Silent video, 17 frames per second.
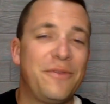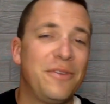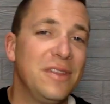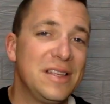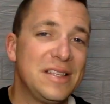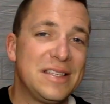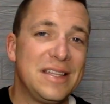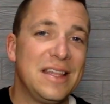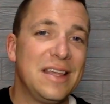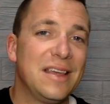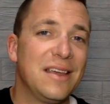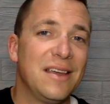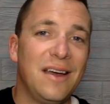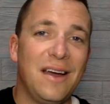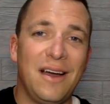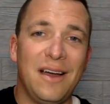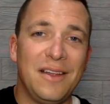listening
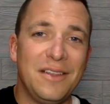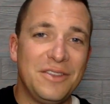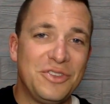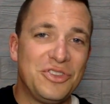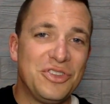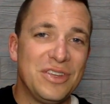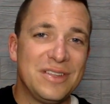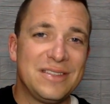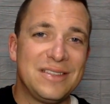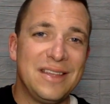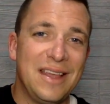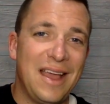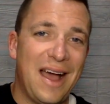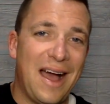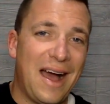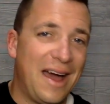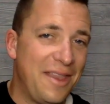uh, just
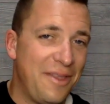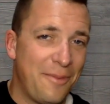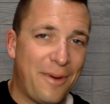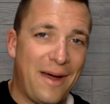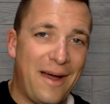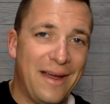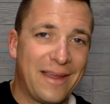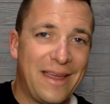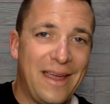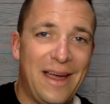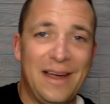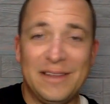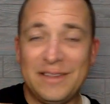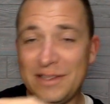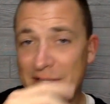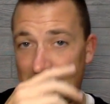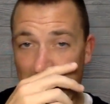on the
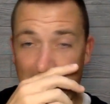podcast,